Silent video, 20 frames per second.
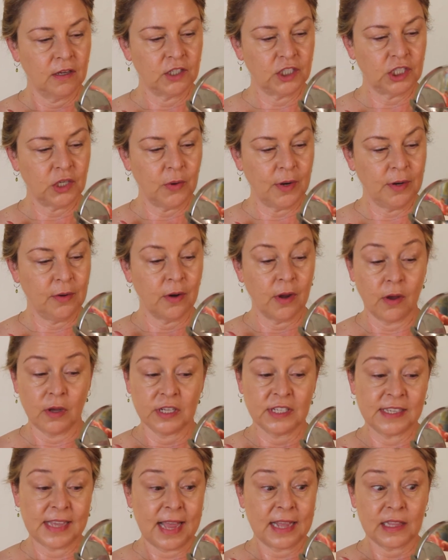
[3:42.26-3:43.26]
showing
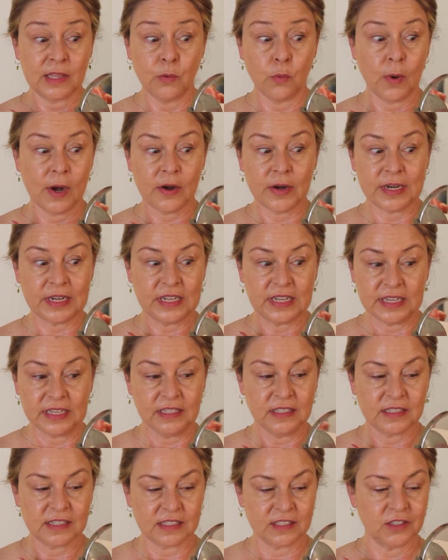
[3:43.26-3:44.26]
exactly where it
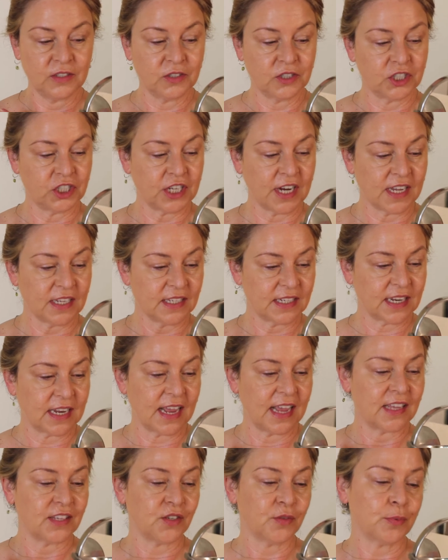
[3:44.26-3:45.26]
hit your chest
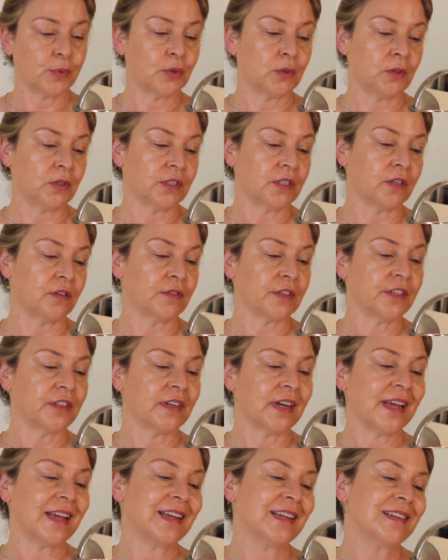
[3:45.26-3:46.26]
as you pulled it over
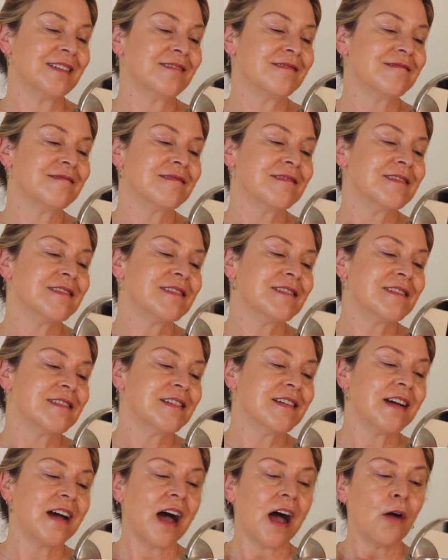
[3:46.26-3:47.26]
your head.
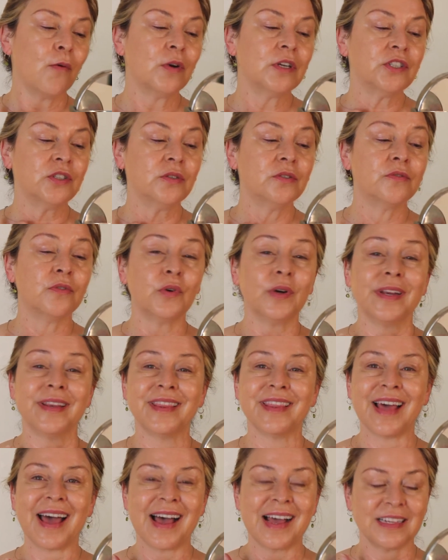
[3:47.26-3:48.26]
I want to
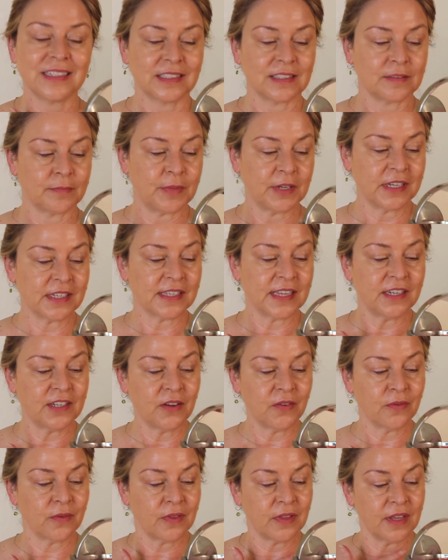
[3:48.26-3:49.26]
avoid that because I
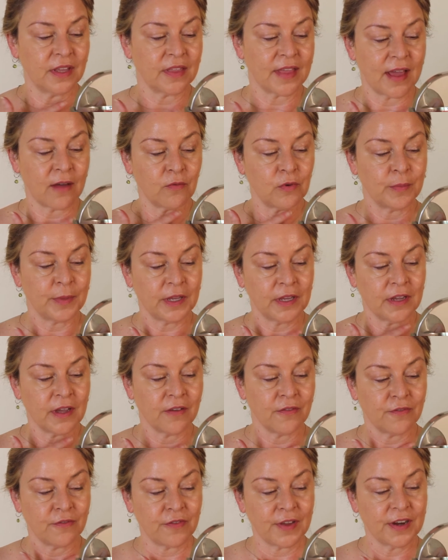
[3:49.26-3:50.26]
don't think that will be
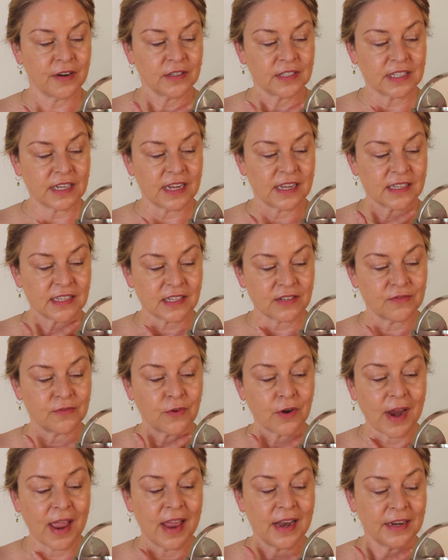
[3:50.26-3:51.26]
a fair test
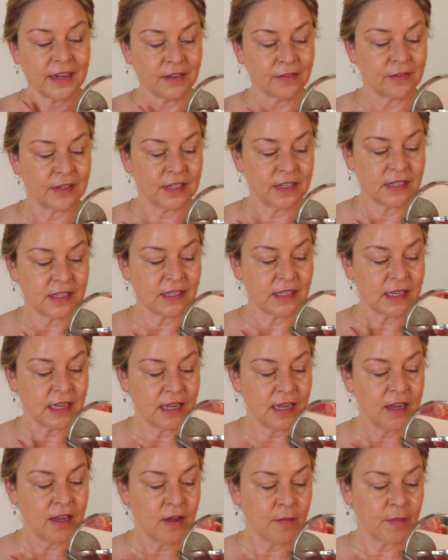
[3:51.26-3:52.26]
for any of these
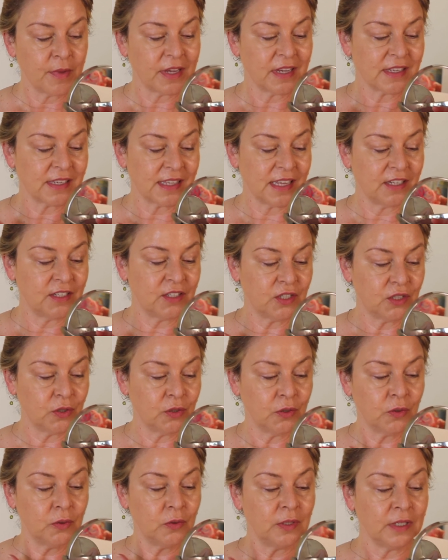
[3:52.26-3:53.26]
because they
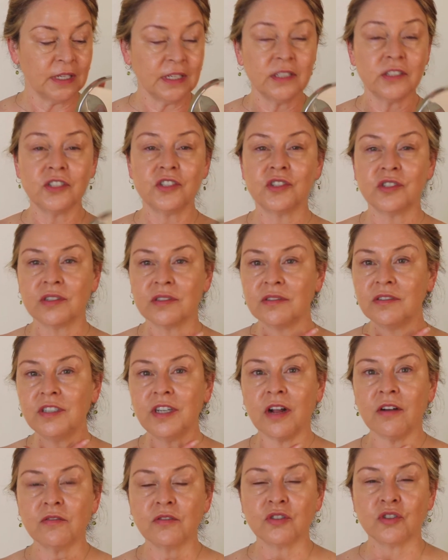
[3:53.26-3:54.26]
do need to, you
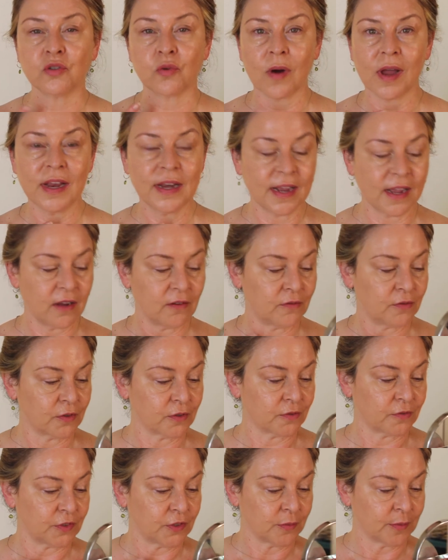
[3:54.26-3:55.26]
know, dry down for
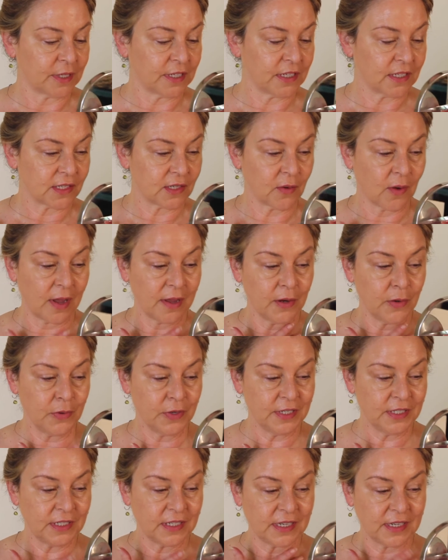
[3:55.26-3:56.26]
a few minutes. So I'm
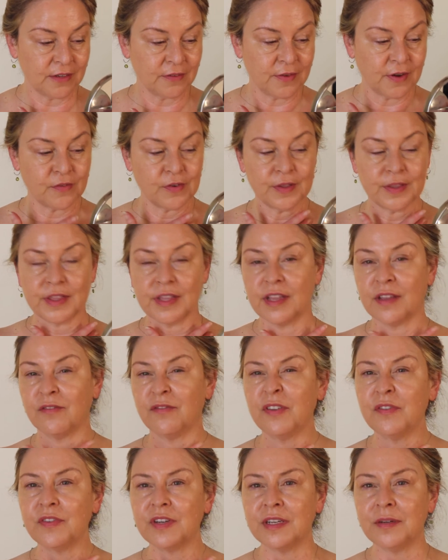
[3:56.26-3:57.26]
going to give everything
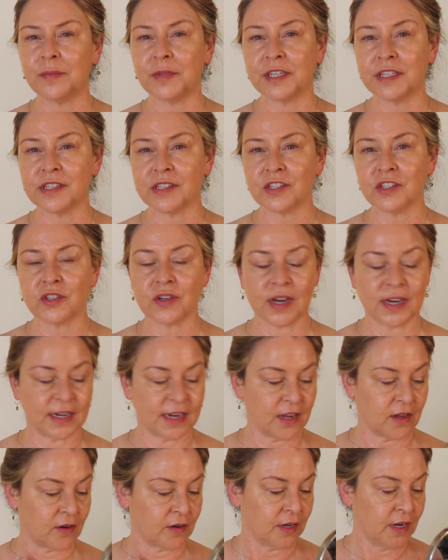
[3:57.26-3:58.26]
15 minutes to dry
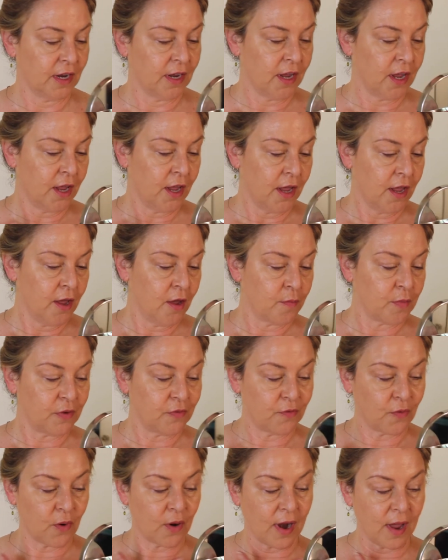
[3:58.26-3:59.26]
down
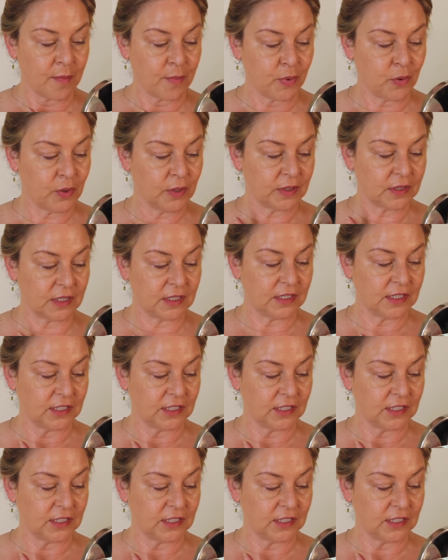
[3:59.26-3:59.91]
before I put the